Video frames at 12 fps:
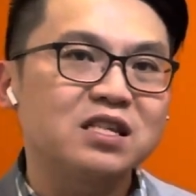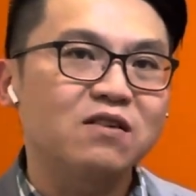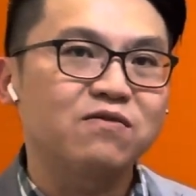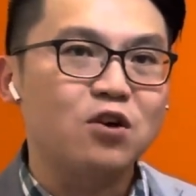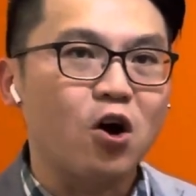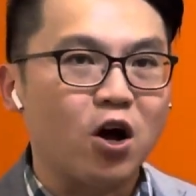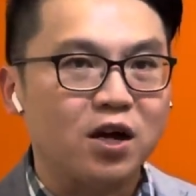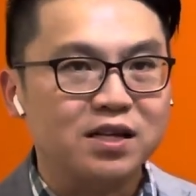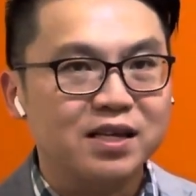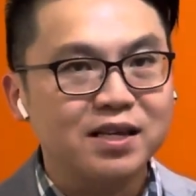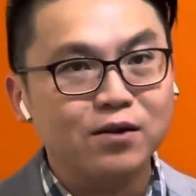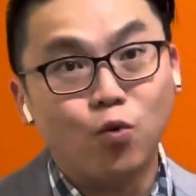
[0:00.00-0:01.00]
of God.
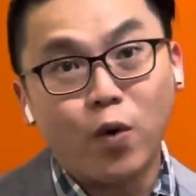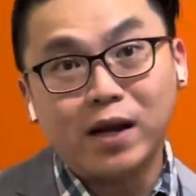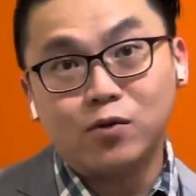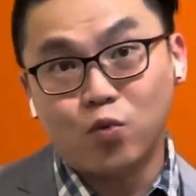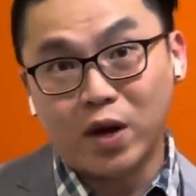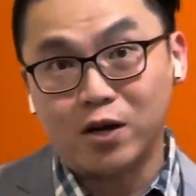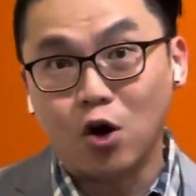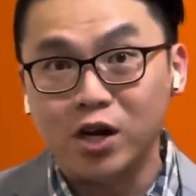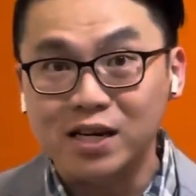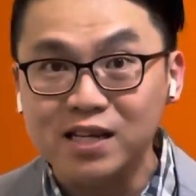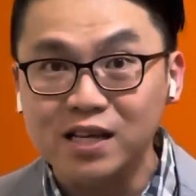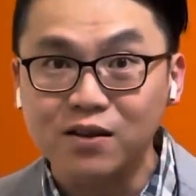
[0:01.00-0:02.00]
He went where
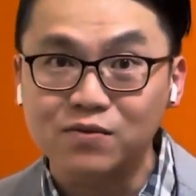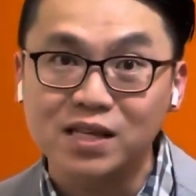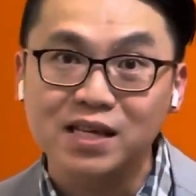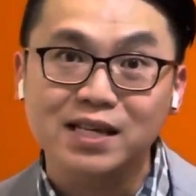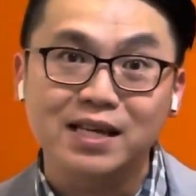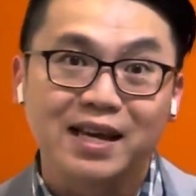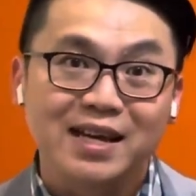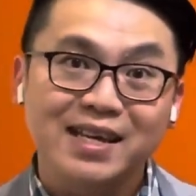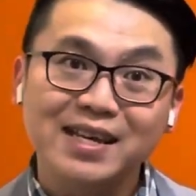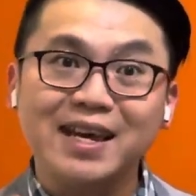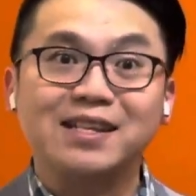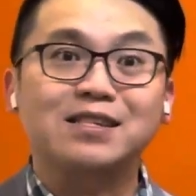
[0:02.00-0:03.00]
God lives. He
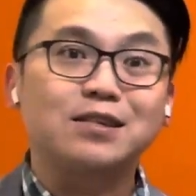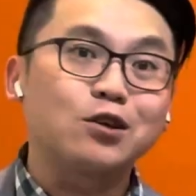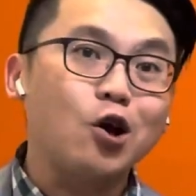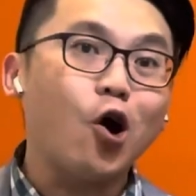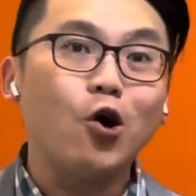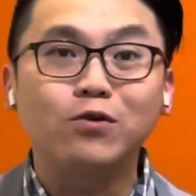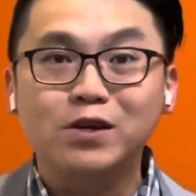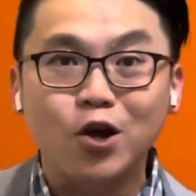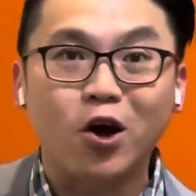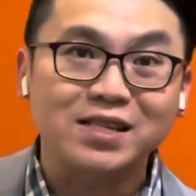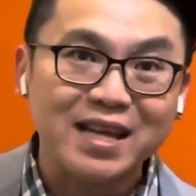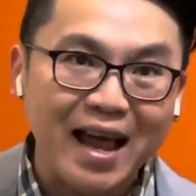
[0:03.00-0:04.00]
gets to go to
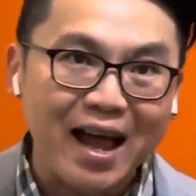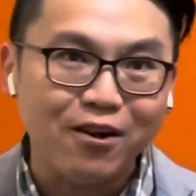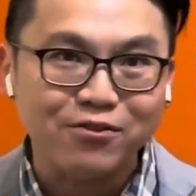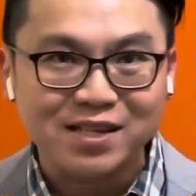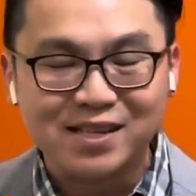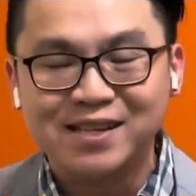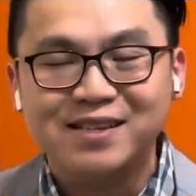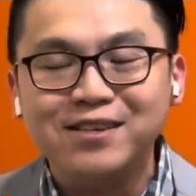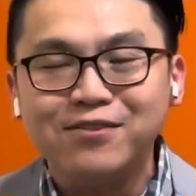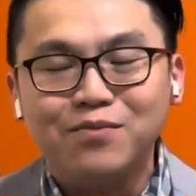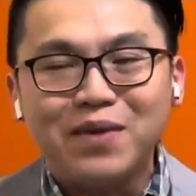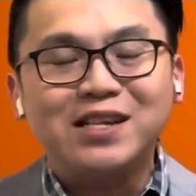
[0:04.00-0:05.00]
God's house. Can
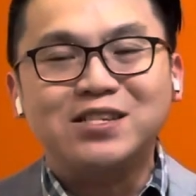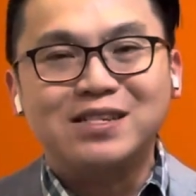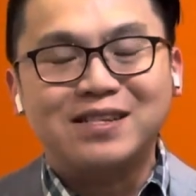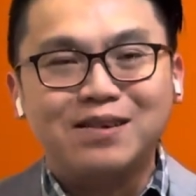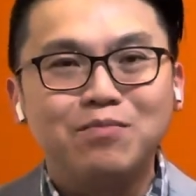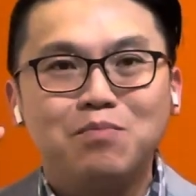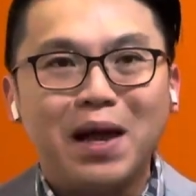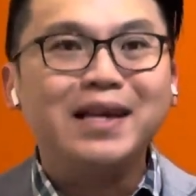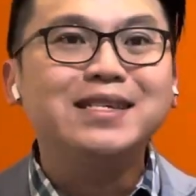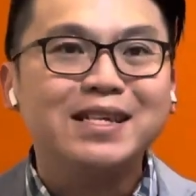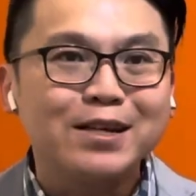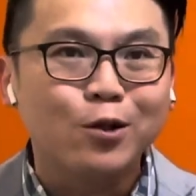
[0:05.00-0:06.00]
you imagine the
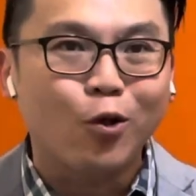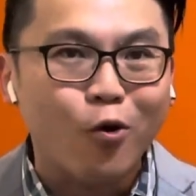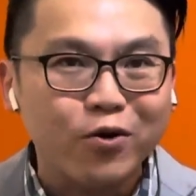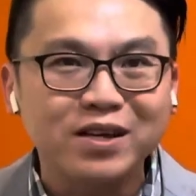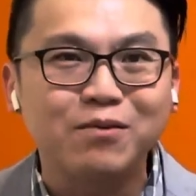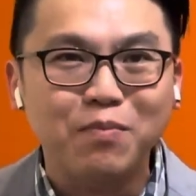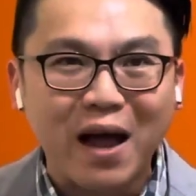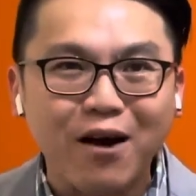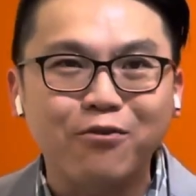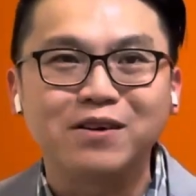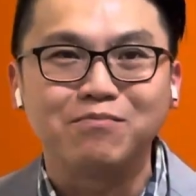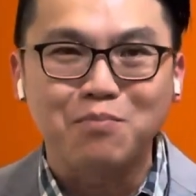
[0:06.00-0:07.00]
amazing glory and
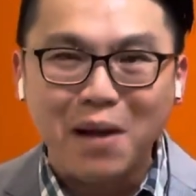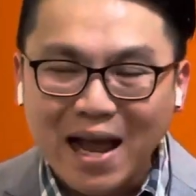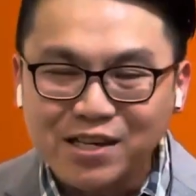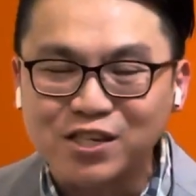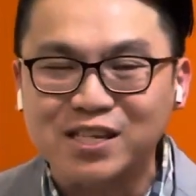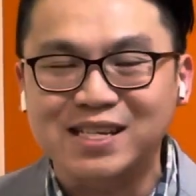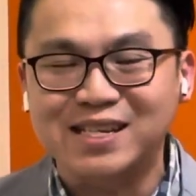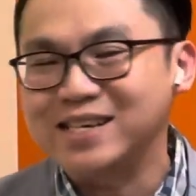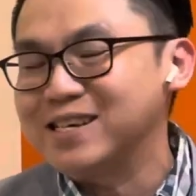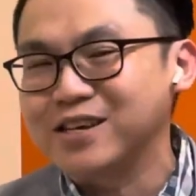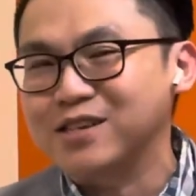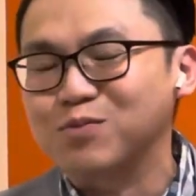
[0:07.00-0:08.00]
power and majesty
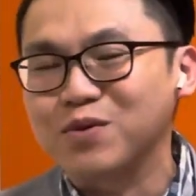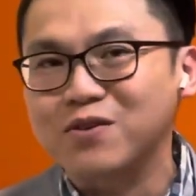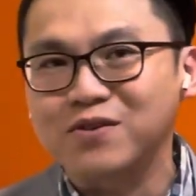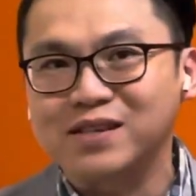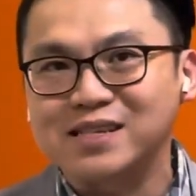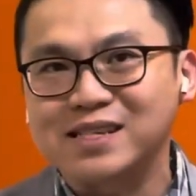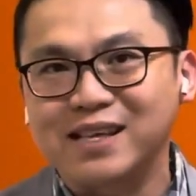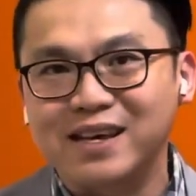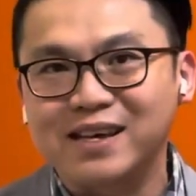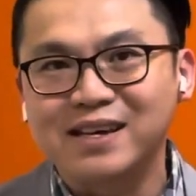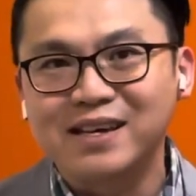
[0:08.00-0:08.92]
he experienced there?